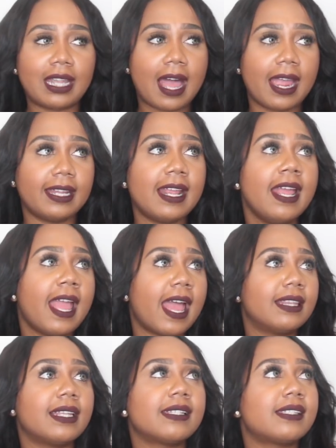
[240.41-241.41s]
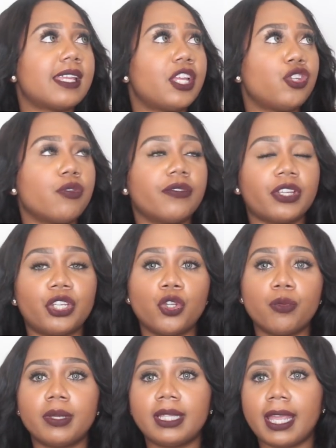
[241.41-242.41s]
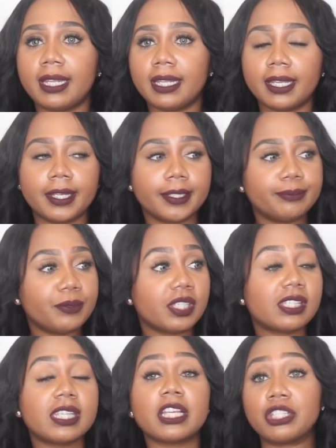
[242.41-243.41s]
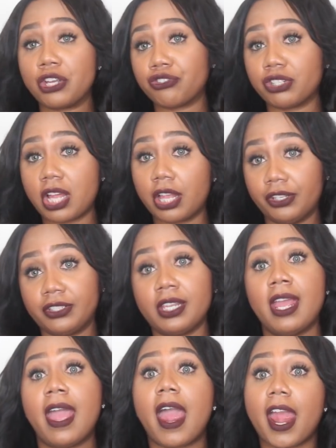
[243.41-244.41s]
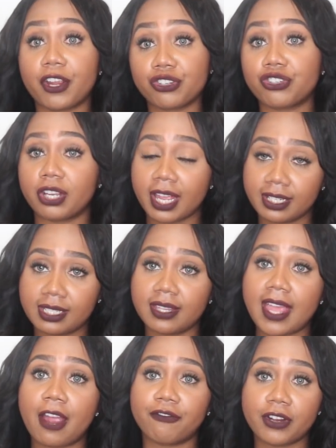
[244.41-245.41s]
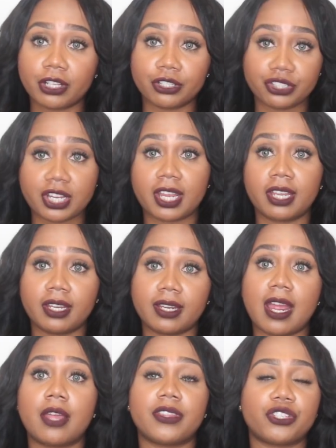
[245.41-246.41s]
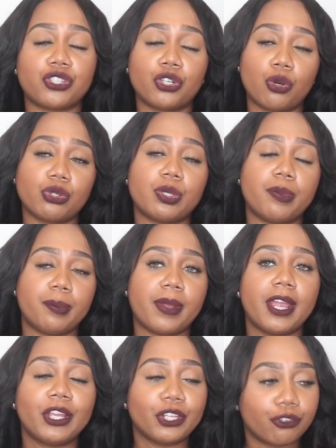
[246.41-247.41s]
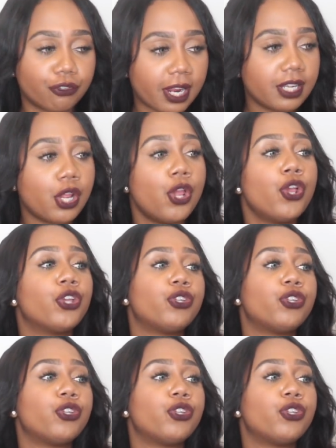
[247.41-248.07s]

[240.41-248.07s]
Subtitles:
the line, and let's say you've accumulated $600 extra into that regular checking account that you're going to be paying your rent,